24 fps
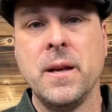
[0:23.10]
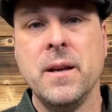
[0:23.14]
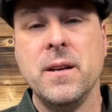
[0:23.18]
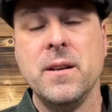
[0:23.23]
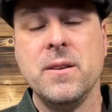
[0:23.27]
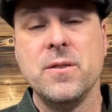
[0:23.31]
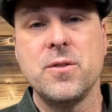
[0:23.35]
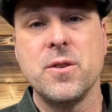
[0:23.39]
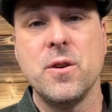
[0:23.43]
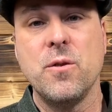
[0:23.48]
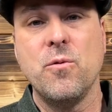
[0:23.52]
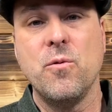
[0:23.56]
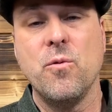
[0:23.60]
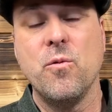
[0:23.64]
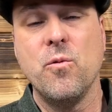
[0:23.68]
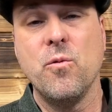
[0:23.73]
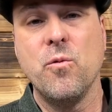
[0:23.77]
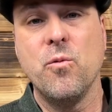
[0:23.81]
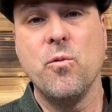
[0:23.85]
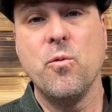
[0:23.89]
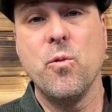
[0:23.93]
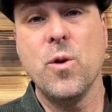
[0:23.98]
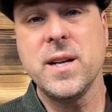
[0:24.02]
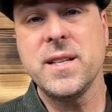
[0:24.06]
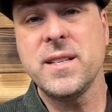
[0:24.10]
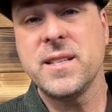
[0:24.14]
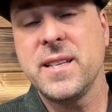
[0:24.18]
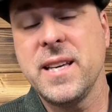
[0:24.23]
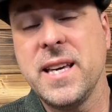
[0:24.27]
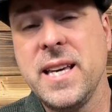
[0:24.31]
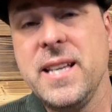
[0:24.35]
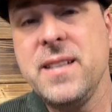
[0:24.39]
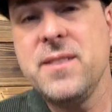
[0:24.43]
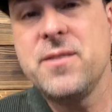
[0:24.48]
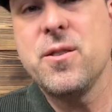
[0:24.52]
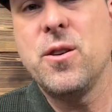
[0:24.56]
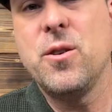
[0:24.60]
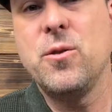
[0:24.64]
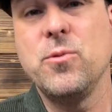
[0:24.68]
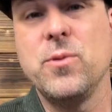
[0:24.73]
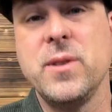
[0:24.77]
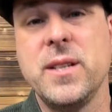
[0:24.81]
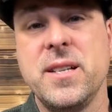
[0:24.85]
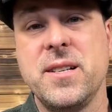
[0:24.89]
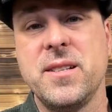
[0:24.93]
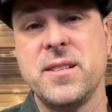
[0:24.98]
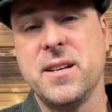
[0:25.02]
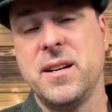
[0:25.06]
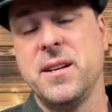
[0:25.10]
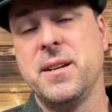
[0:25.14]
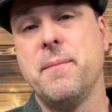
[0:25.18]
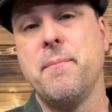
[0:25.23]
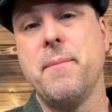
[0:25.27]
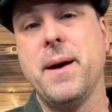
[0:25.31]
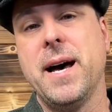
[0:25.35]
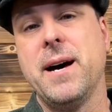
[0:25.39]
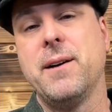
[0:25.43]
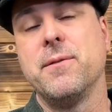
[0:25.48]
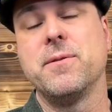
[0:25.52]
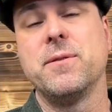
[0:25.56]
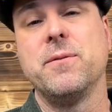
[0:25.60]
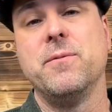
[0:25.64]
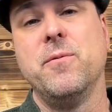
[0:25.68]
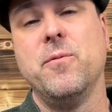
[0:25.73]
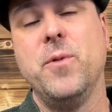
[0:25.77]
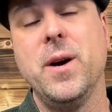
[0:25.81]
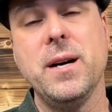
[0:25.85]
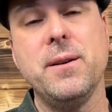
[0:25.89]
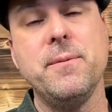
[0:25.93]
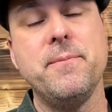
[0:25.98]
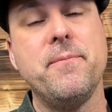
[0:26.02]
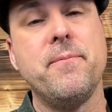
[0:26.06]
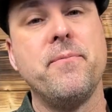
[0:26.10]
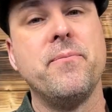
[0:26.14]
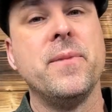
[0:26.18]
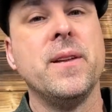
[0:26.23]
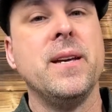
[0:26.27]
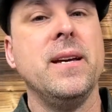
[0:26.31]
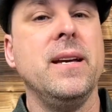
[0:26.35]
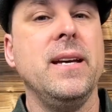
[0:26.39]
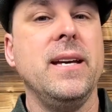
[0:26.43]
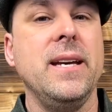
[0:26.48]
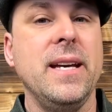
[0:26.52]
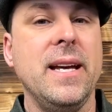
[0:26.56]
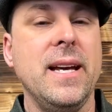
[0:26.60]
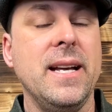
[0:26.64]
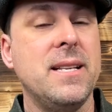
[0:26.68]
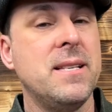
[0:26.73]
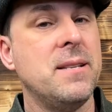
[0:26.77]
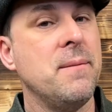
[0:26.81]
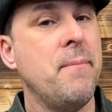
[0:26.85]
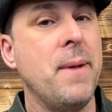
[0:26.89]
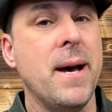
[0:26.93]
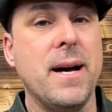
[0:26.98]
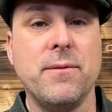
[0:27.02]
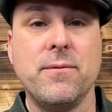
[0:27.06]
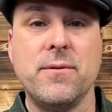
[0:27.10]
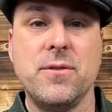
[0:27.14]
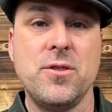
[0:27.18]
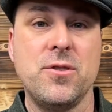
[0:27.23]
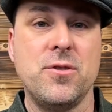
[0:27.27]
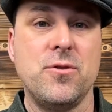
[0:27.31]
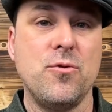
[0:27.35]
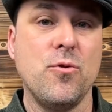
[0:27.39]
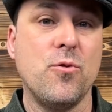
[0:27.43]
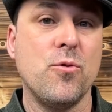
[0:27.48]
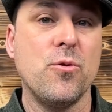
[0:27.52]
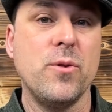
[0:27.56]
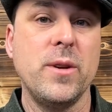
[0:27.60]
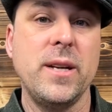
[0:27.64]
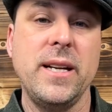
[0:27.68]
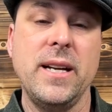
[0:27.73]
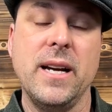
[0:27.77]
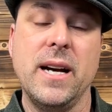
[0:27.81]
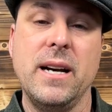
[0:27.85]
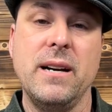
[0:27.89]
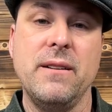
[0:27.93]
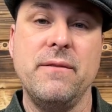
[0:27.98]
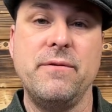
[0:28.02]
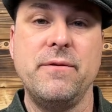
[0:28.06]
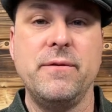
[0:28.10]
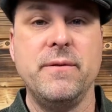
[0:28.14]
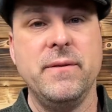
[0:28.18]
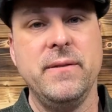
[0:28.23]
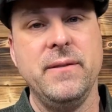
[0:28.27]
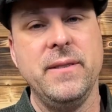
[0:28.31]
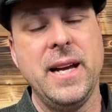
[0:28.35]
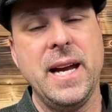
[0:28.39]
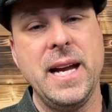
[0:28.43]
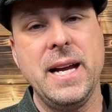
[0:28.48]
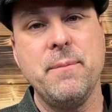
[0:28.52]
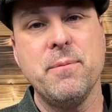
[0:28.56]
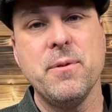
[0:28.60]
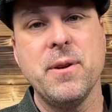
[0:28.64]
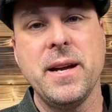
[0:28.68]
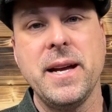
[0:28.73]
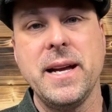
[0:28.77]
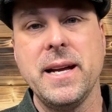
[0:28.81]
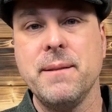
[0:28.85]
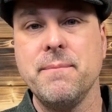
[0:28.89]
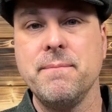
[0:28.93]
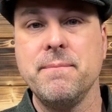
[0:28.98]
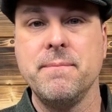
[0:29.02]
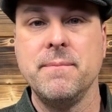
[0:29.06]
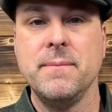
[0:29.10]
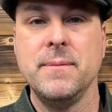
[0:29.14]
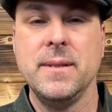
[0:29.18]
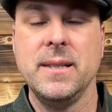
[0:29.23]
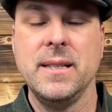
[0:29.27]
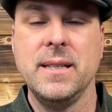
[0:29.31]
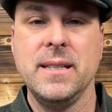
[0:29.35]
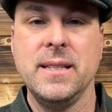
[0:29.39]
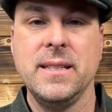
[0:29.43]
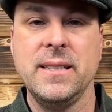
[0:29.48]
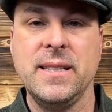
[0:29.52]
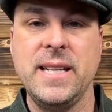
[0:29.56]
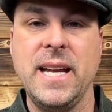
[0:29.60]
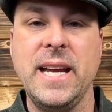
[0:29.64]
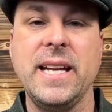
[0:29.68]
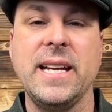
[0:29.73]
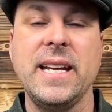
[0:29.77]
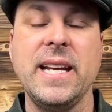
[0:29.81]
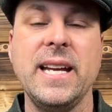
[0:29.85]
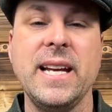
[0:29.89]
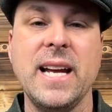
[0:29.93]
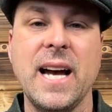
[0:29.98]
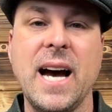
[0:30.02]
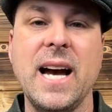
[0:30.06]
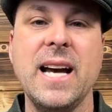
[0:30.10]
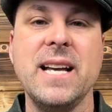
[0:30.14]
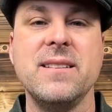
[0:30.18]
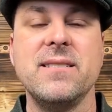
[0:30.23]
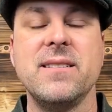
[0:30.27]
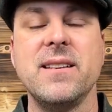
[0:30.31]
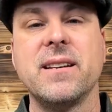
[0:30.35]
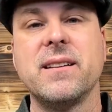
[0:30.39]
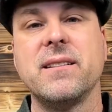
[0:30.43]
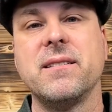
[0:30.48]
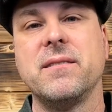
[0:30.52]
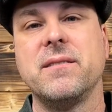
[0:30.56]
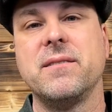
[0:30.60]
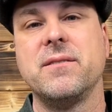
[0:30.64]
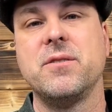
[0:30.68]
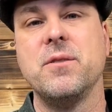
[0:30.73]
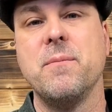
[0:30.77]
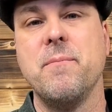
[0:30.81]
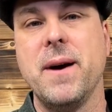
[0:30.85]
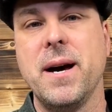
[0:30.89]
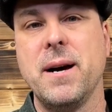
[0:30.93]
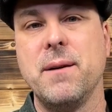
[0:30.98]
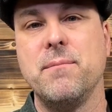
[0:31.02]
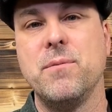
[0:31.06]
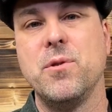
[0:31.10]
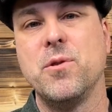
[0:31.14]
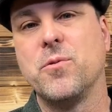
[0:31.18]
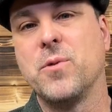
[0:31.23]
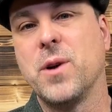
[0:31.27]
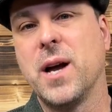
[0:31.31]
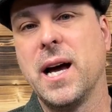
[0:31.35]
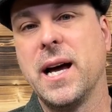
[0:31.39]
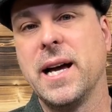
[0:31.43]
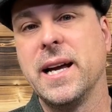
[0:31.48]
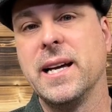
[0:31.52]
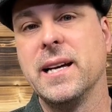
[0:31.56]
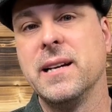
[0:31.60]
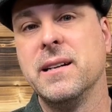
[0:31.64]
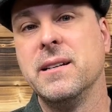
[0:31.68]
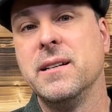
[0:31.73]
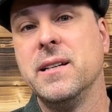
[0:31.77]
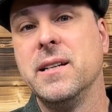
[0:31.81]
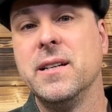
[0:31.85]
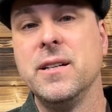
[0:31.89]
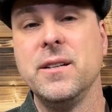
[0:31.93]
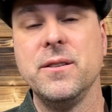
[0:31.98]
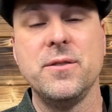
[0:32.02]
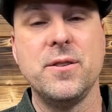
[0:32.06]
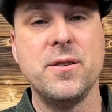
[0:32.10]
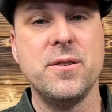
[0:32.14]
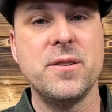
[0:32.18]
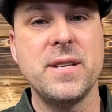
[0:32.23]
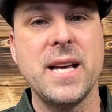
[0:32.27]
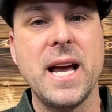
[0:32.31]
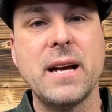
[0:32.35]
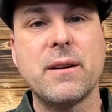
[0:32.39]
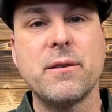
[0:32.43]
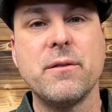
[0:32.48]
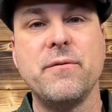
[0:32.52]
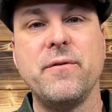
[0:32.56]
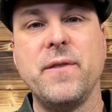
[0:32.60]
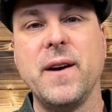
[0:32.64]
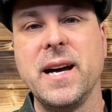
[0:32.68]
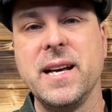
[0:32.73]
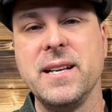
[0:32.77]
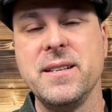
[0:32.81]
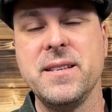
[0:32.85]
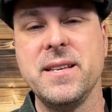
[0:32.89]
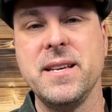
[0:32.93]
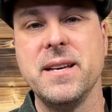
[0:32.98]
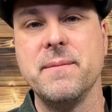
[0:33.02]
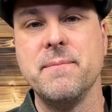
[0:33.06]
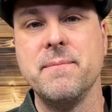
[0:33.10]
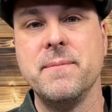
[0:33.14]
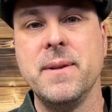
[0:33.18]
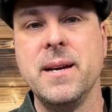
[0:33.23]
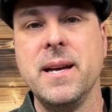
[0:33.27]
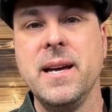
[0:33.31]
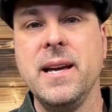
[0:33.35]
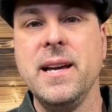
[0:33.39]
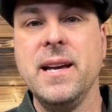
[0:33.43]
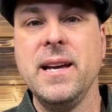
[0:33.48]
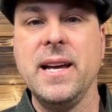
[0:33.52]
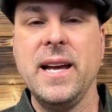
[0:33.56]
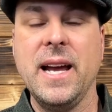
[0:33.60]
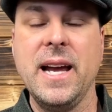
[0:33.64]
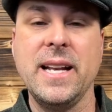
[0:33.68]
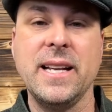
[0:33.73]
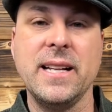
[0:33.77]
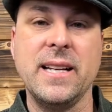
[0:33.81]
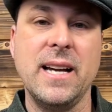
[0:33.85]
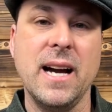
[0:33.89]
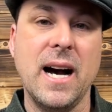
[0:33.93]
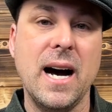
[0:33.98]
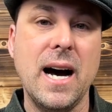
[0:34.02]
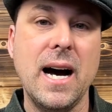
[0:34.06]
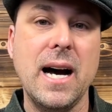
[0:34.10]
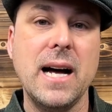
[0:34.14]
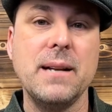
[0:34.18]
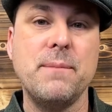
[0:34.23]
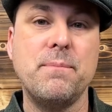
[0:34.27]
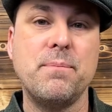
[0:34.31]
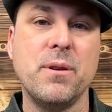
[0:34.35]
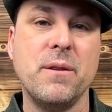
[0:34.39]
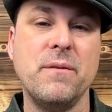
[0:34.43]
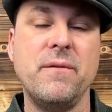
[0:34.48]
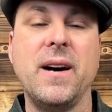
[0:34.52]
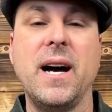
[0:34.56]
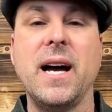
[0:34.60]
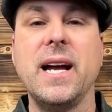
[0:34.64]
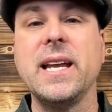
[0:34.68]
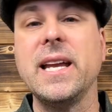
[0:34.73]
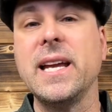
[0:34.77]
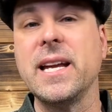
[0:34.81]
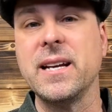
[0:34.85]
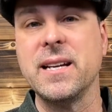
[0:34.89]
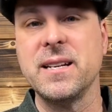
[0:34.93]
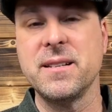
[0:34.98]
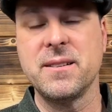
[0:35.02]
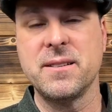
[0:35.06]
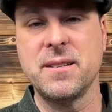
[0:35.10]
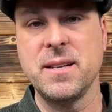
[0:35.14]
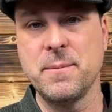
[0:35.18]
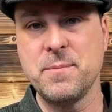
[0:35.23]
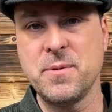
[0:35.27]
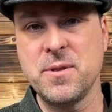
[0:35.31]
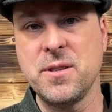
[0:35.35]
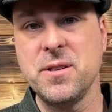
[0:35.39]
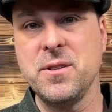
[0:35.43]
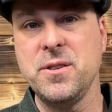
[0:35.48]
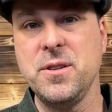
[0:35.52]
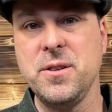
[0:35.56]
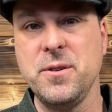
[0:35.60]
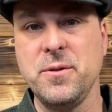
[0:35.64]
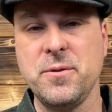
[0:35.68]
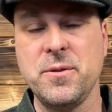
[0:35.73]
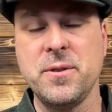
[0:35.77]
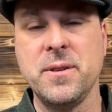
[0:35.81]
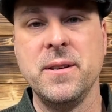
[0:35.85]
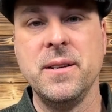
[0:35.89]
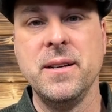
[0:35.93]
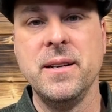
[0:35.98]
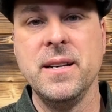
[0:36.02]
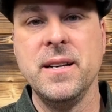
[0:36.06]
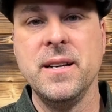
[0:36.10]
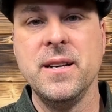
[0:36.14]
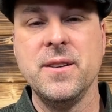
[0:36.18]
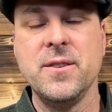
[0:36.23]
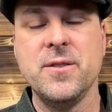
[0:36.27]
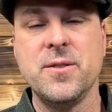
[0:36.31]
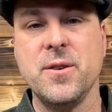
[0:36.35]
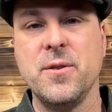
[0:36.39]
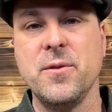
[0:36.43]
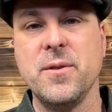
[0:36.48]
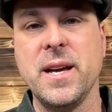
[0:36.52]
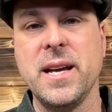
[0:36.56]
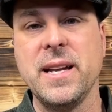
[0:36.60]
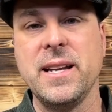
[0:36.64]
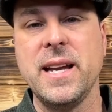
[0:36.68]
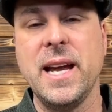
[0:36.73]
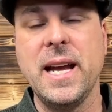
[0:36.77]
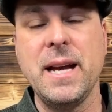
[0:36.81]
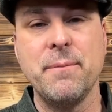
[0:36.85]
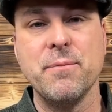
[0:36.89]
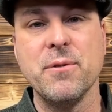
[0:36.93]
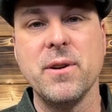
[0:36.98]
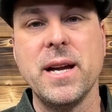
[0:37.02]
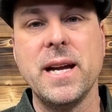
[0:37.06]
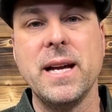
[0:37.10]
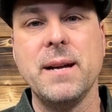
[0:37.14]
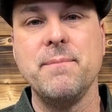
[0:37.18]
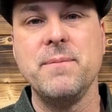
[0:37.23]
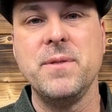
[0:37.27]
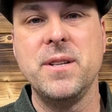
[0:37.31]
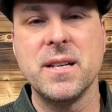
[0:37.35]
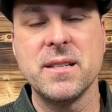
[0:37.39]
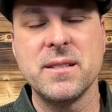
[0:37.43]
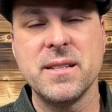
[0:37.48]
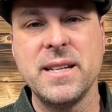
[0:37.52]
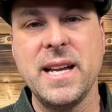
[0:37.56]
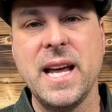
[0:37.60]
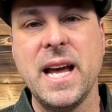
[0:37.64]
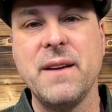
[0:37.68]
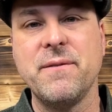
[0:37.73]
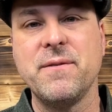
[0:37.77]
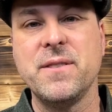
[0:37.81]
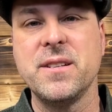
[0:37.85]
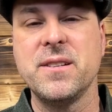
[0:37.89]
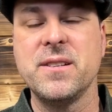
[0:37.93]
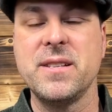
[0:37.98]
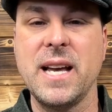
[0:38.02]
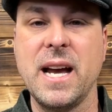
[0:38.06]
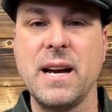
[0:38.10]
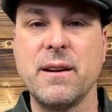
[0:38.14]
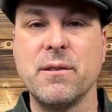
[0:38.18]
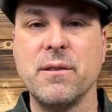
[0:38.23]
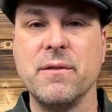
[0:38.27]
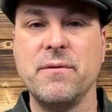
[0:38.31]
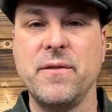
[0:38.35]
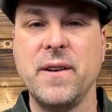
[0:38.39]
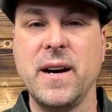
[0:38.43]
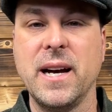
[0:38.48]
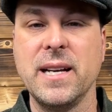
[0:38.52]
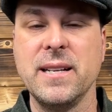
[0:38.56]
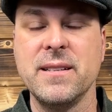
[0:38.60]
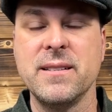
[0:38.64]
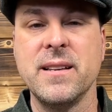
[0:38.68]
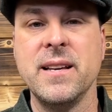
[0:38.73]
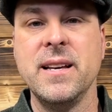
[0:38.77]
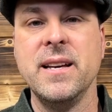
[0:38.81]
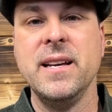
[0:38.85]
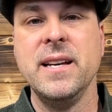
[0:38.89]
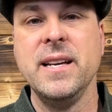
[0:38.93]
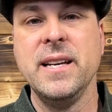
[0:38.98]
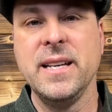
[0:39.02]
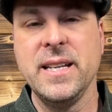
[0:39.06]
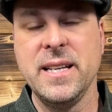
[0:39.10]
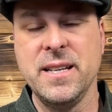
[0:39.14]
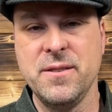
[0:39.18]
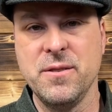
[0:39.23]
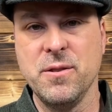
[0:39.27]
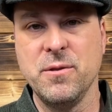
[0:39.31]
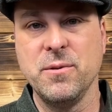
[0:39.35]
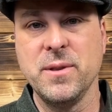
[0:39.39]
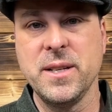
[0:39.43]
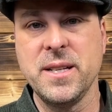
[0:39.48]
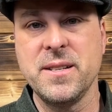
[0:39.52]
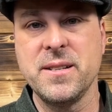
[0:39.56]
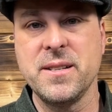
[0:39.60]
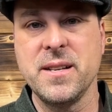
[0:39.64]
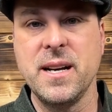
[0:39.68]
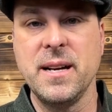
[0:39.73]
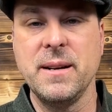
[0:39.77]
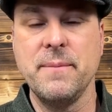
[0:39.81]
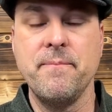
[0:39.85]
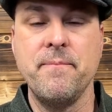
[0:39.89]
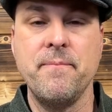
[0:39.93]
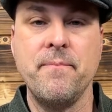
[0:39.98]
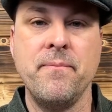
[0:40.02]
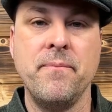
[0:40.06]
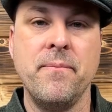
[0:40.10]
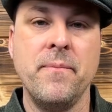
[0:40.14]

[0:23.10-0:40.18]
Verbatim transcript: So, what's His Only Son about? Well, it's about the story of Abraham taking Isaac to Mount Moriah to sacrifice him, and God providing a substitute so that Abraham doesn't have to sacrifice his only son.